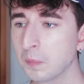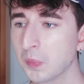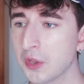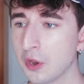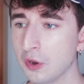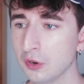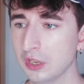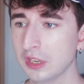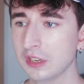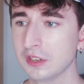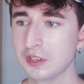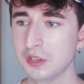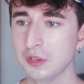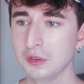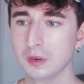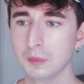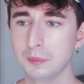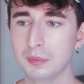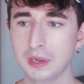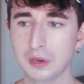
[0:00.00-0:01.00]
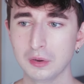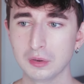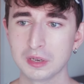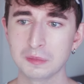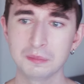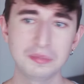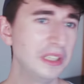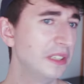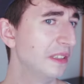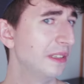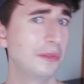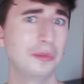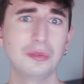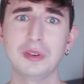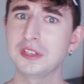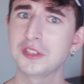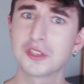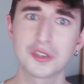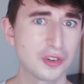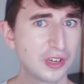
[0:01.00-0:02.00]
talking to you about completely
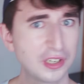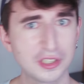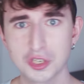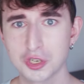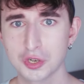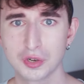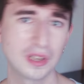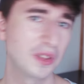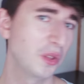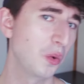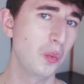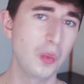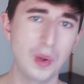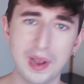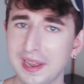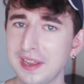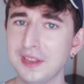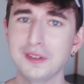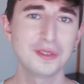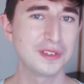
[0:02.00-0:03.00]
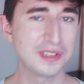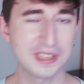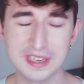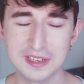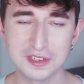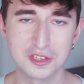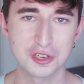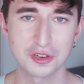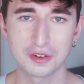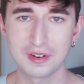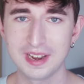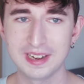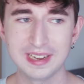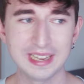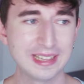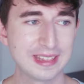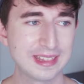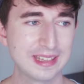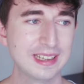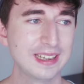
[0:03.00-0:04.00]
restructuring the way you teach or
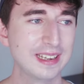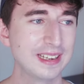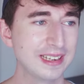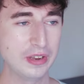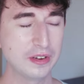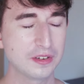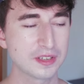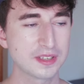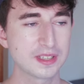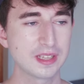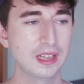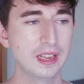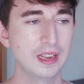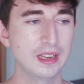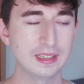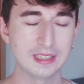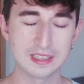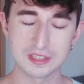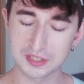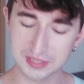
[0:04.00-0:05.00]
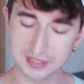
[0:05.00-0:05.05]
anything. They're just like, let's